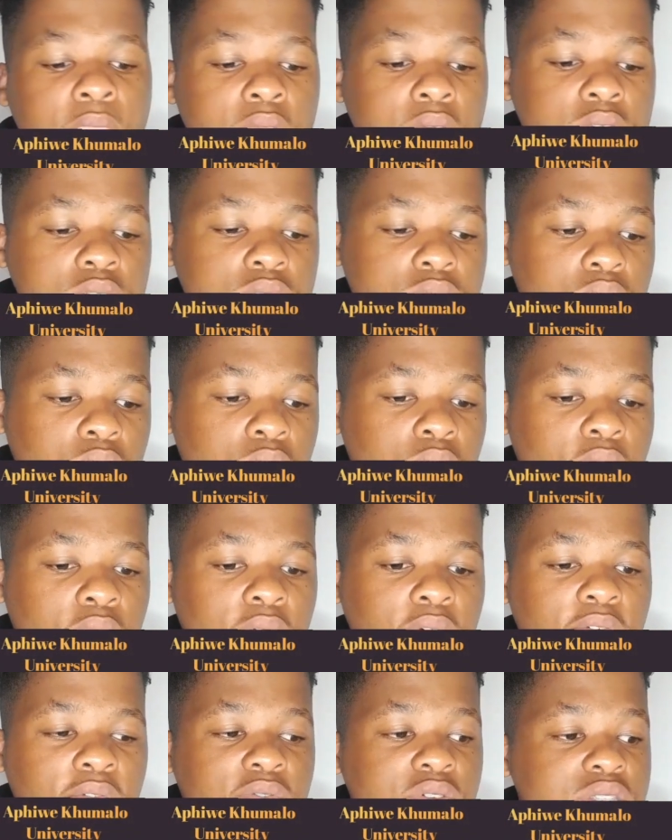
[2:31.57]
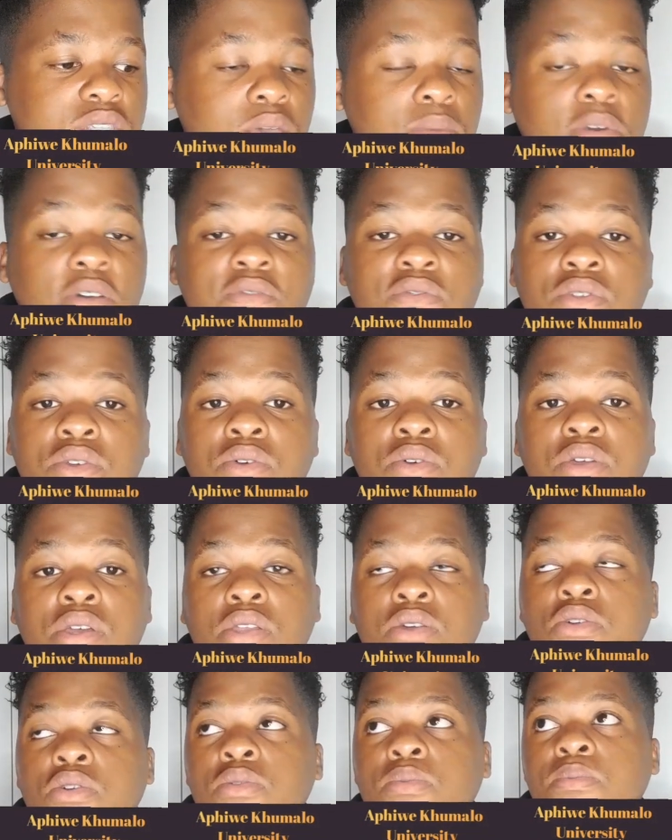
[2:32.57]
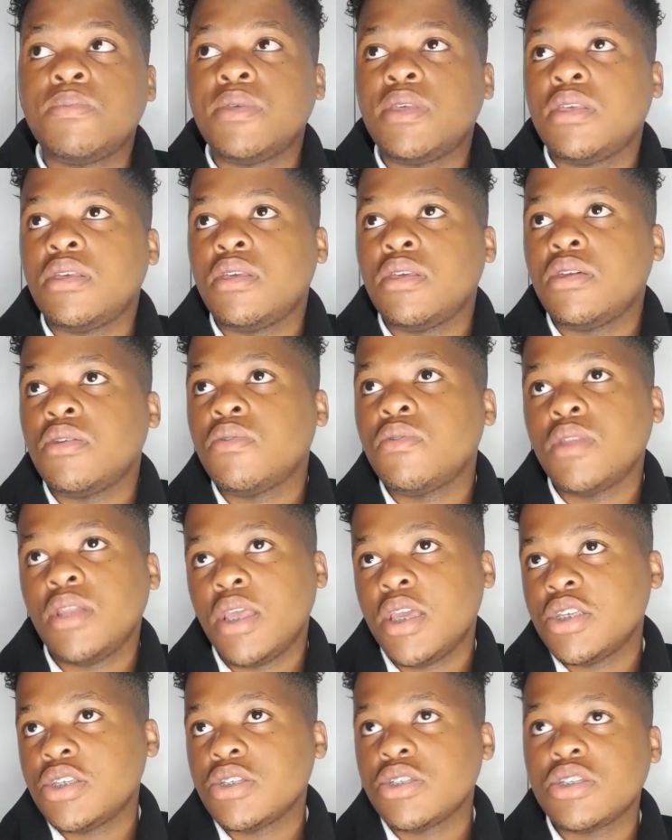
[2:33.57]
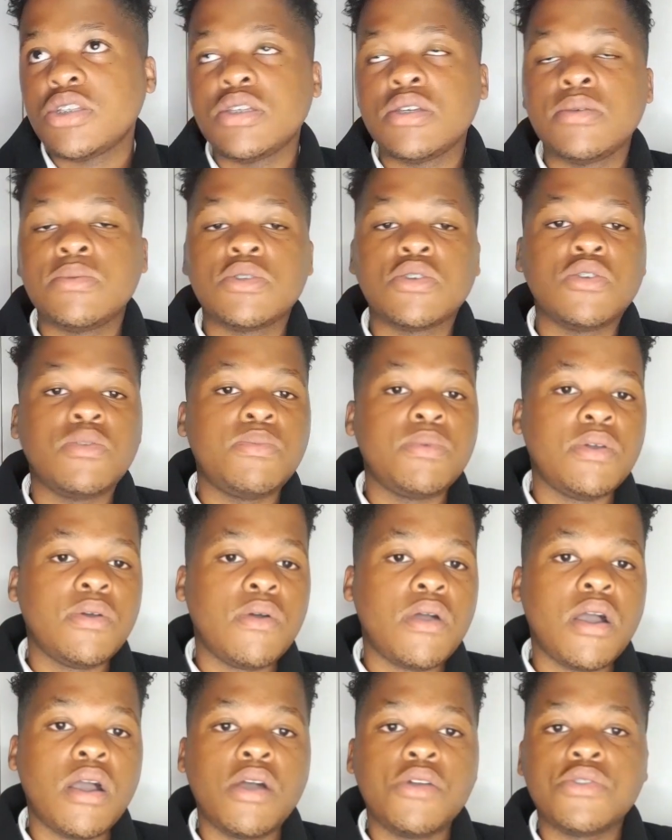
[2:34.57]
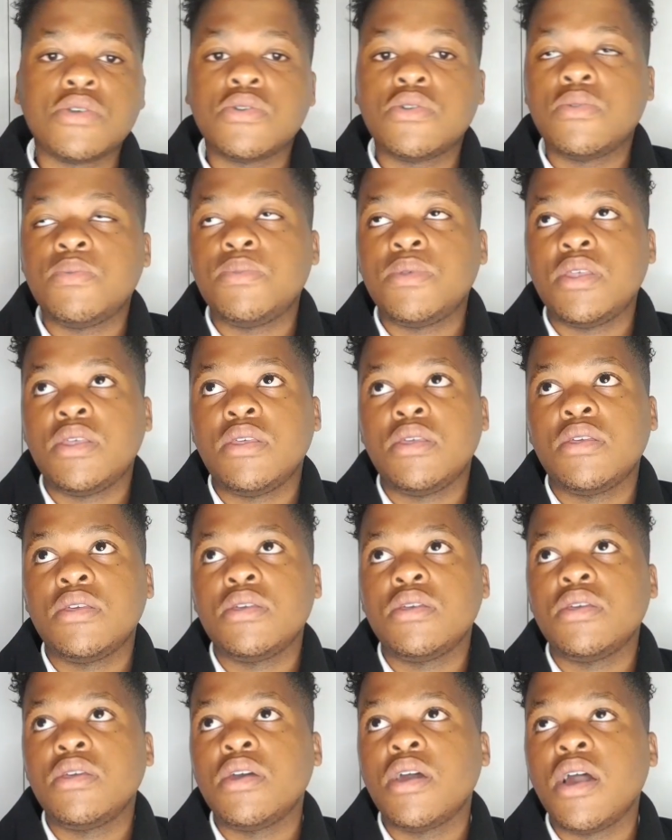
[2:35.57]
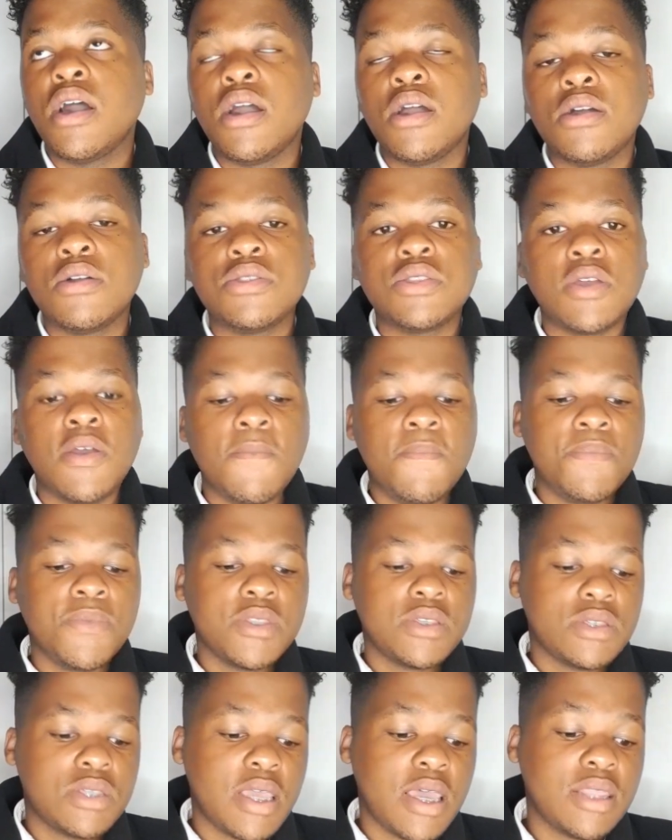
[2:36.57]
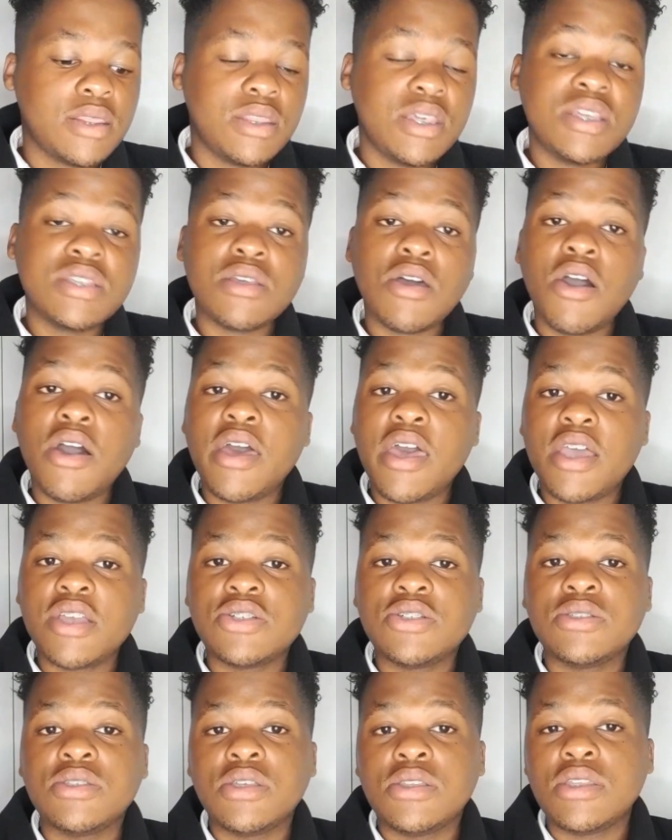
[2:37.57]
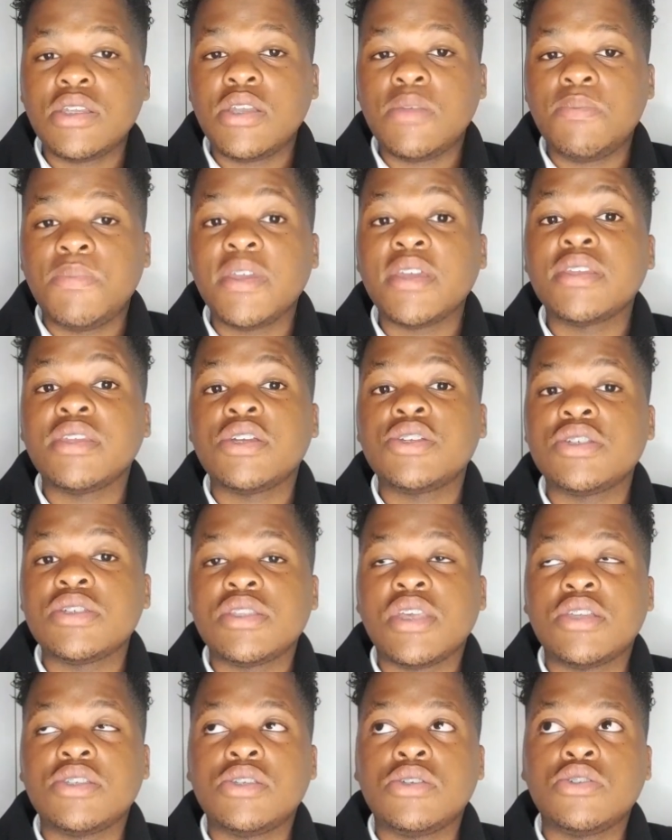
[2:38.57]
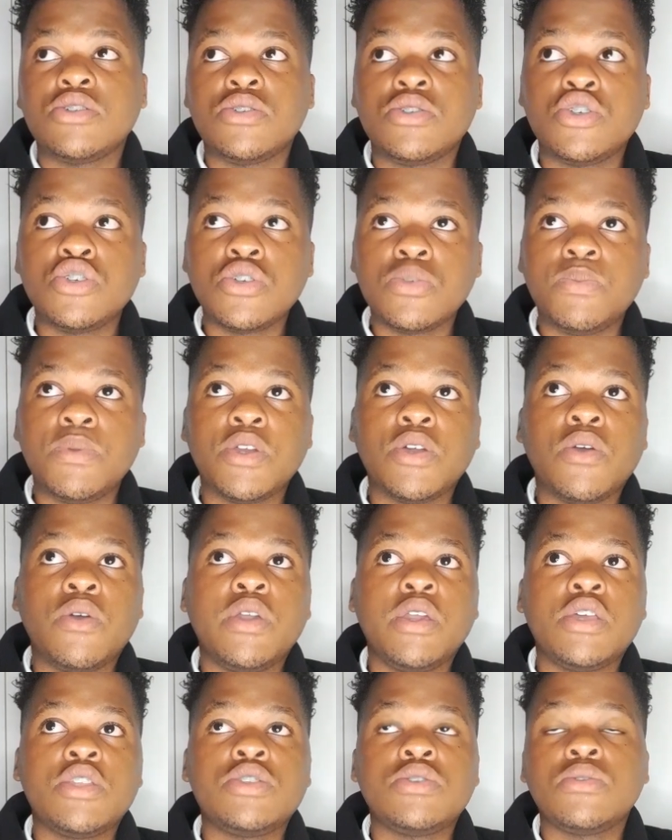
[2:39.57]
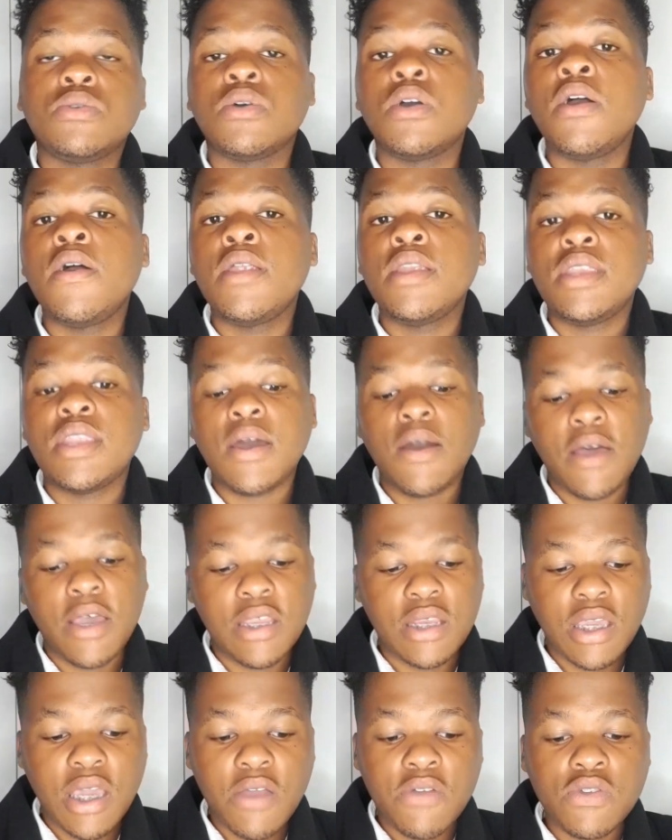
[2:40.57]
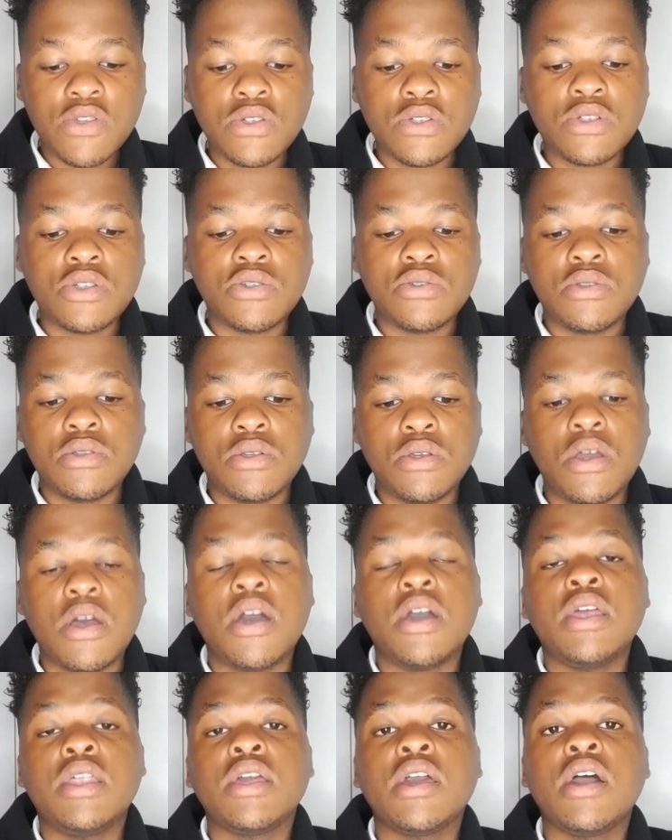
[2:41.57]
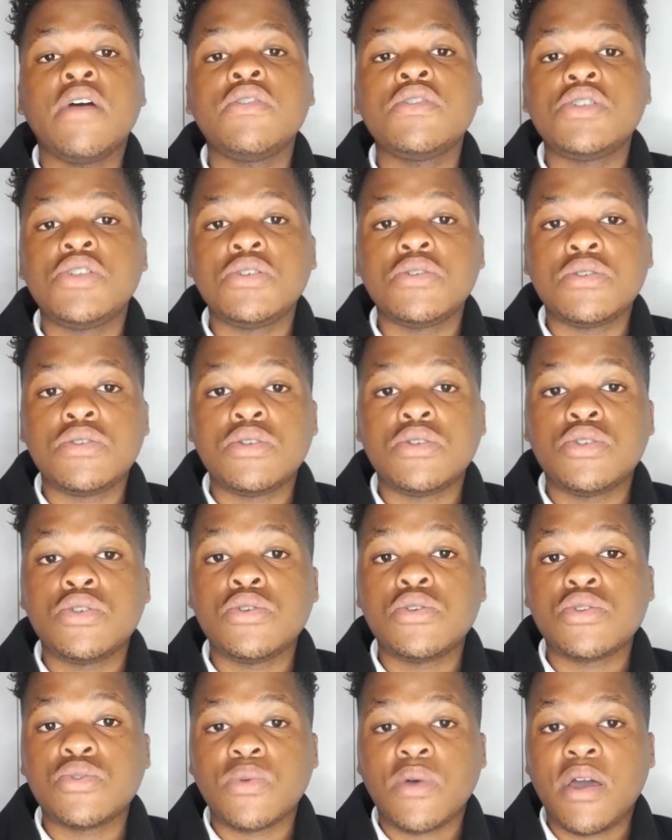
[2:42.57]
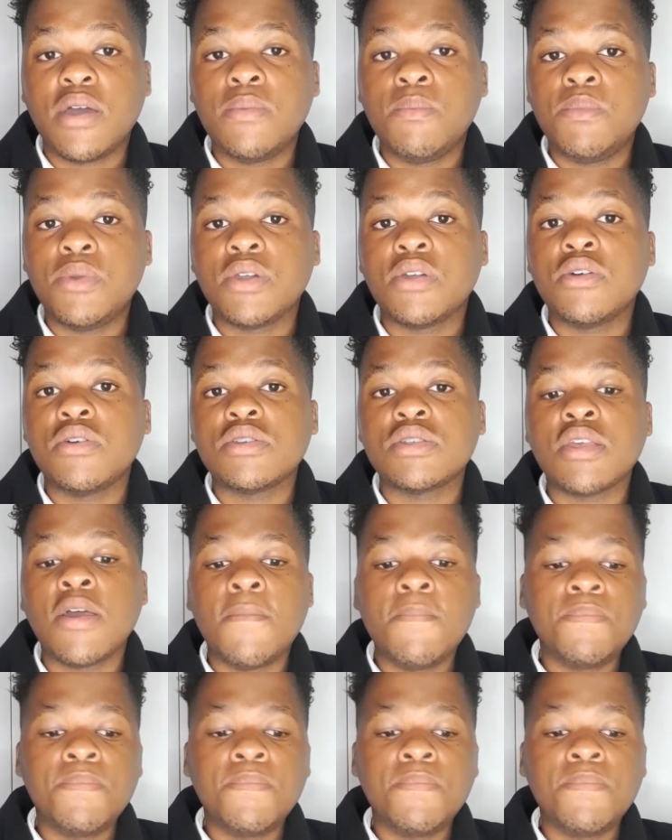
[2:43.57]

So for some of you, it could be relationships, could be wealth, could be health, and these are actually the three big niches that you should be going into. Now, I encourage you to choose one, because